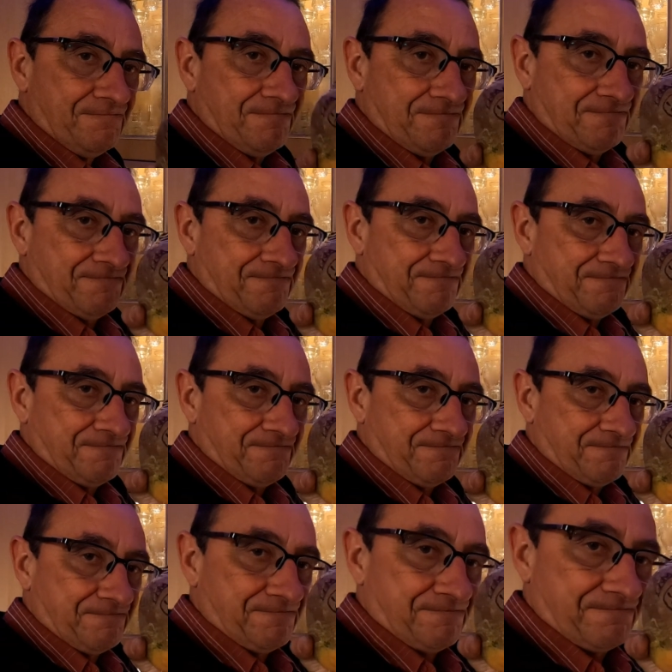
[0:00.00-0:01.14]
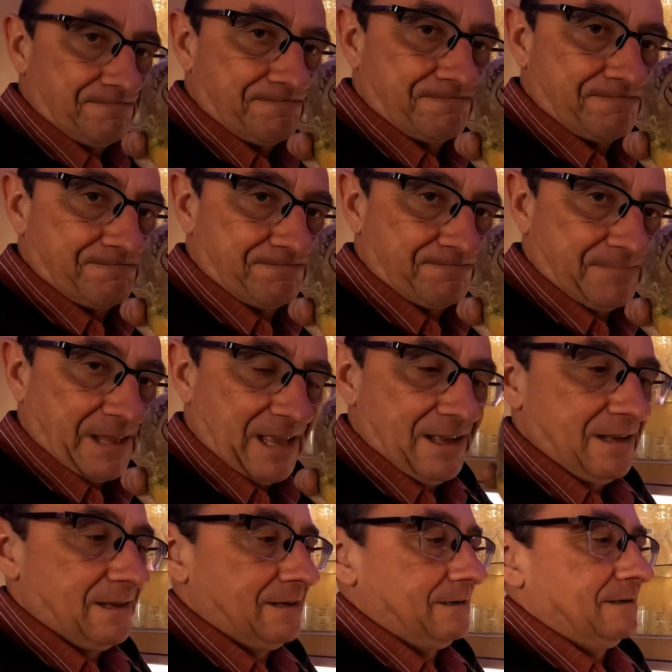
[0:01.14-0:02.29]

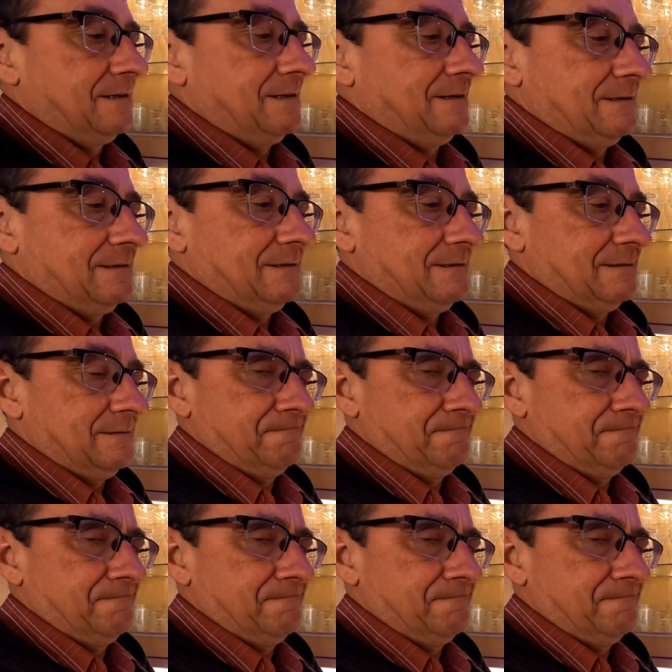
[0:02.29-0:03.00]
(silence)